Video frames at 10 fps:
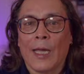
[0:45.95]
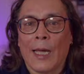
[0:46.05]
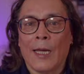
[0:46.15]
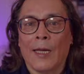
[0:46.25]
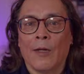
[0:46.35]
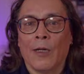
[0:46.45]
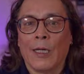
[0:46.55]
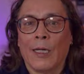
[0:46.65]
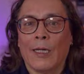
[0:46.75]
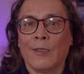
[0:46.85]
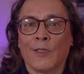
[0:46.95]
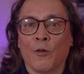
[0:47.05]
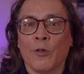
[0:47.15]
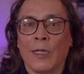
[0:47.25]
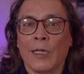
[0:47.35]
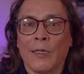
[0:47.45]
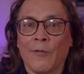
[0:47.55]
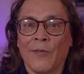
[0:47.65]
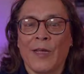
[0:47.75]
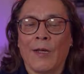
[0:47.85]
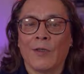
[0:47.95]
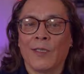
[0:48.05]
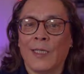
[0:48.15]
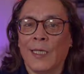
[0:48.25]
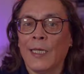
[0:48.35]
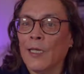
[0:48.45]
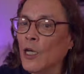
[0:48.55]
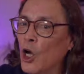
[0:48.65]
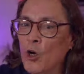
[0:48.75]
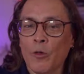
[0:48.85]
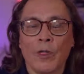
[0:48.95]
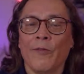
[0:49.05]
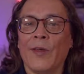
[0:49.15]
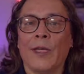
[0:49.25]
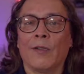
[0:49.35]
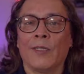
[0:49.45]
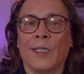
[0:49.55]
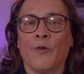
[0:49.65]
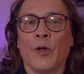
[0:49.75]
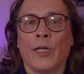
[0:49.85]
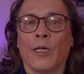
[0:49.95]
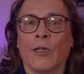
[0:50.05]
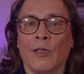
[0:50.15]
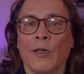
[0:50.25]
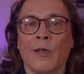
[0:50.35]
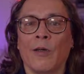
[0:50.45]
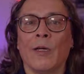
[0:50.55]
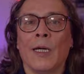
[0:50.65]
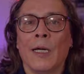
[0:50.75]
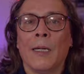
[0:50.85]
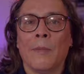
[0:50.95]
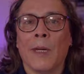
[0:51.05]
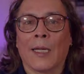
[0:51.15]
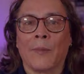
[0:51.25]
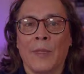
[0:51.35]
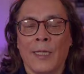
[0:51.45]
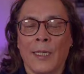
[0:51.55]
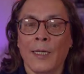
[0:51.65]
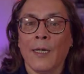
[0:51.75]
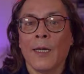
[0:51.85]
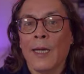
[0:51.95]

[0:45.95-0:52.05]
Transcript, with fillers: installing VLC, only VLC running on the Mac Mini,